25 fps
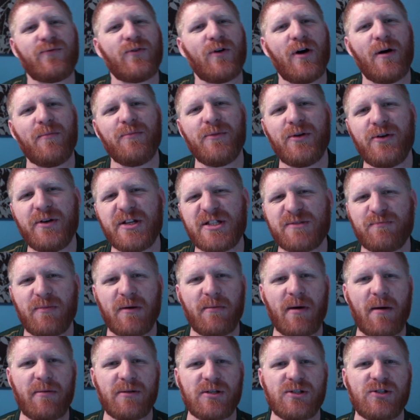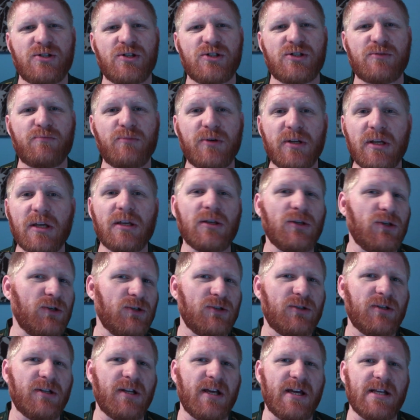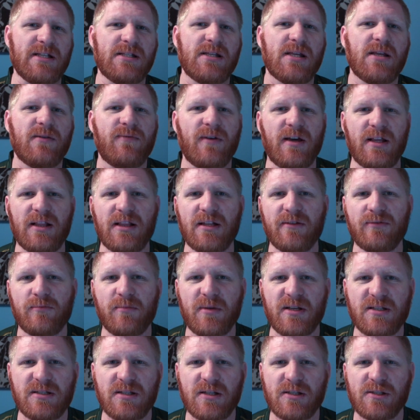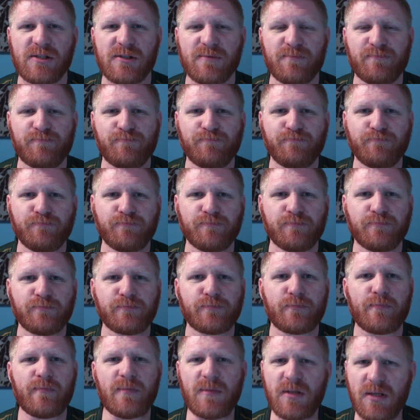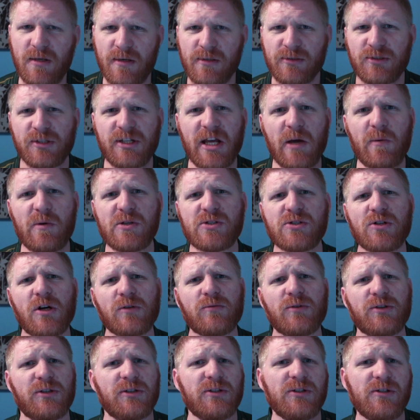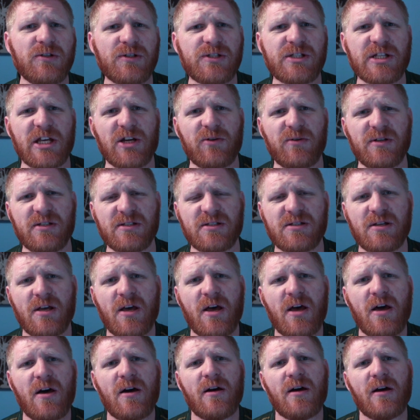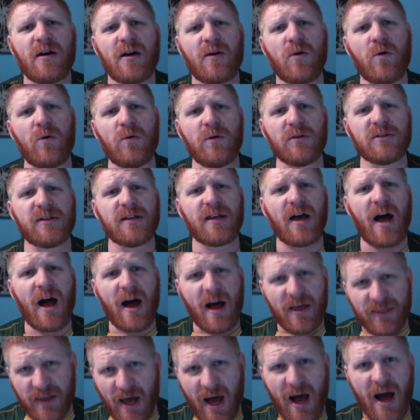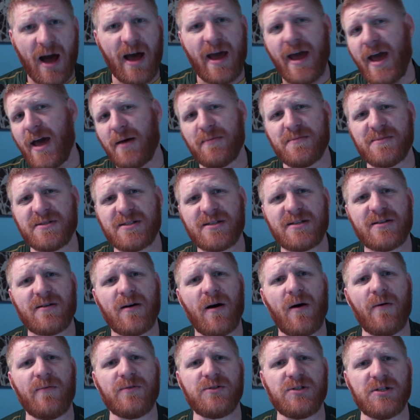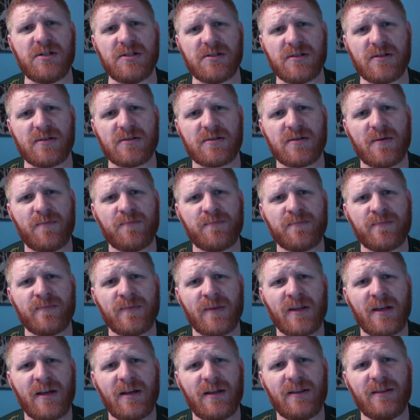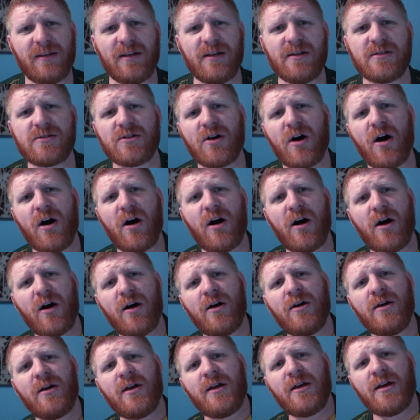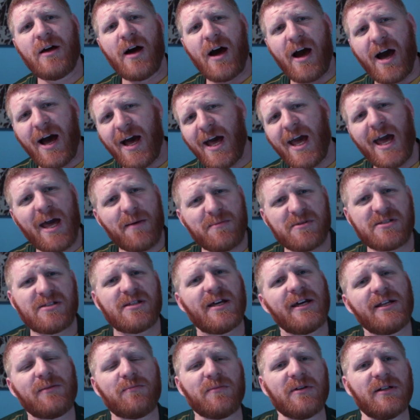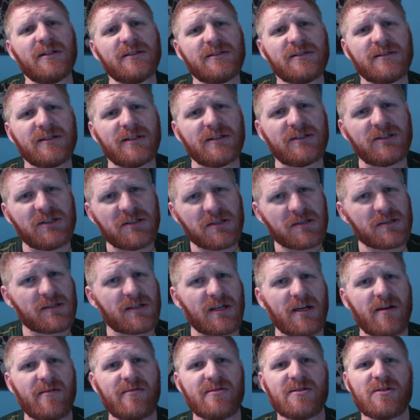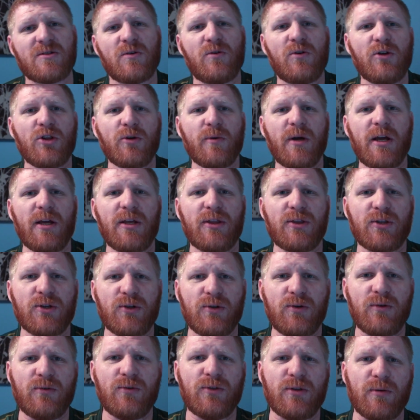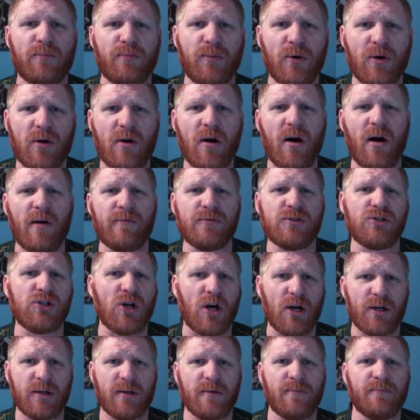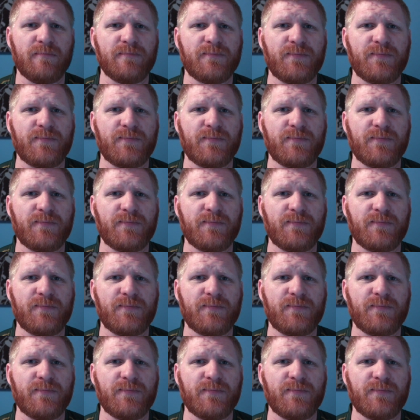from the Recipe Baptist Church, bringing you today's Faith Lift message. Today we start with a new series called the I Am's of Jesus. These are I Am statements that Jesus gives all the way through the book of John.